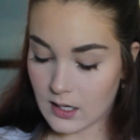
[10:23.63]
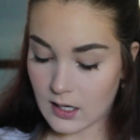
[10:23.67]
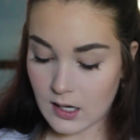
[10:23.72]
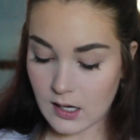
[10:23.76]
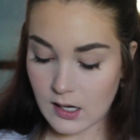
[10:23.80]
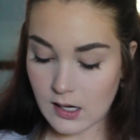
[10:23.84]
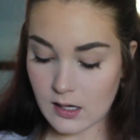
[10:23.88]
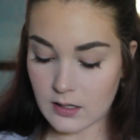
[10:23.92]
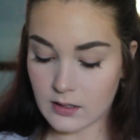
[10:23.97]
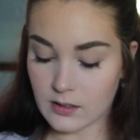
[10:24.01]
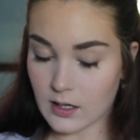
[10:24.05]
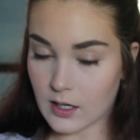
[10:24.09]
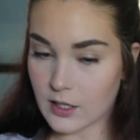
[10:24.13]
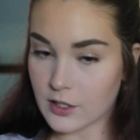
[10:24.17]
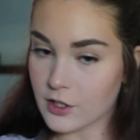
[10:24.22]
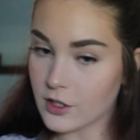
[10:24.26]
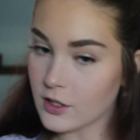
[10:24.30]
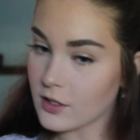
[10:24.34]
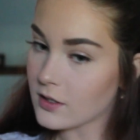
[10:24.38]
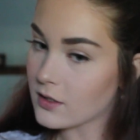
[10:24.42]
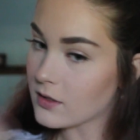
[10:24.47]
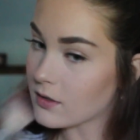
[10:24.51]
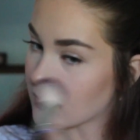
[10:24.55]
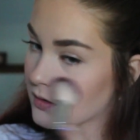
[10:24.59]
and I
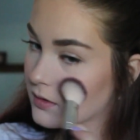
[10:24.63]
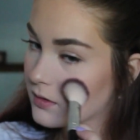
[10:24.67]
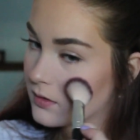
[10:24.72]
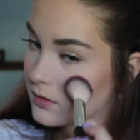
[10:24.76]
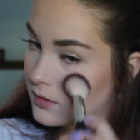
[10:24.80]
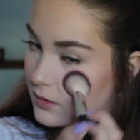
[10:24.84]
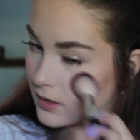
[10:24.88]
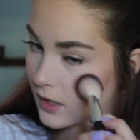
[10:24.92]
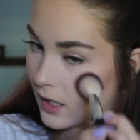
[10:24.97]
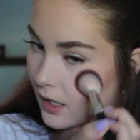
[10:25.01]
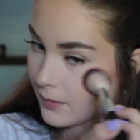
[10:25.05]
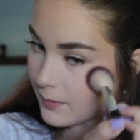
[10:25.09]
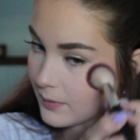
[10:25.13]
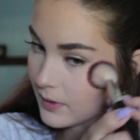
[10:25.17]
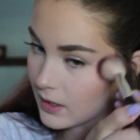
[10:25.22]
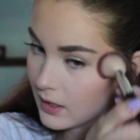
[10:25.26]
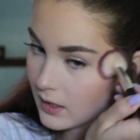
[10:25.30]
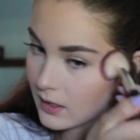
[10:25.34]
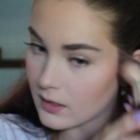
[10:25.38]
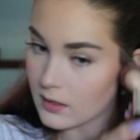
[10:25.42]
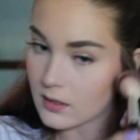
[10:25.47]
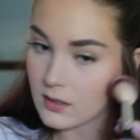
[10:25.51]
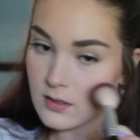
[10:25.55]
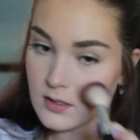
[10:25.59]
just dab it
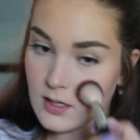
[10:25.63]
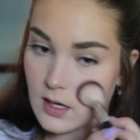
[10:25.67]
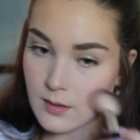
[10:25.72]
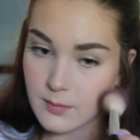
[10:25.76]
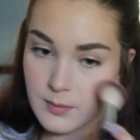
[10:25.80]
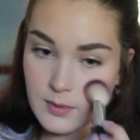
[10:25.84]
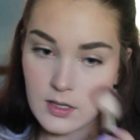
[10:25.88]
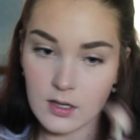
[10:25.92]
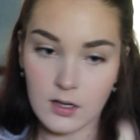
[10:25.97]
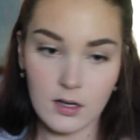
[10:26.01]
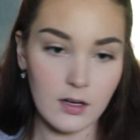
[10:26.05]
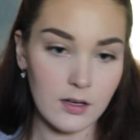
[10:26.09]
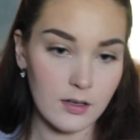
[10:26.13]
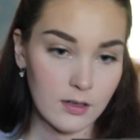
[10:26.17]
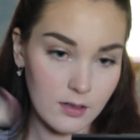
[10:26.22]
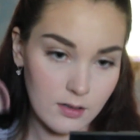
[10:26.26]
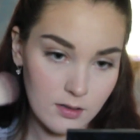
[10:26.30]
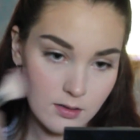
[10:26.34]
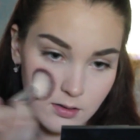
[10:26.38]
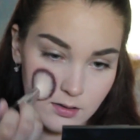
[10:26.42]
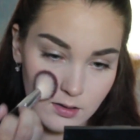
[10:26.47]
in, dab it on.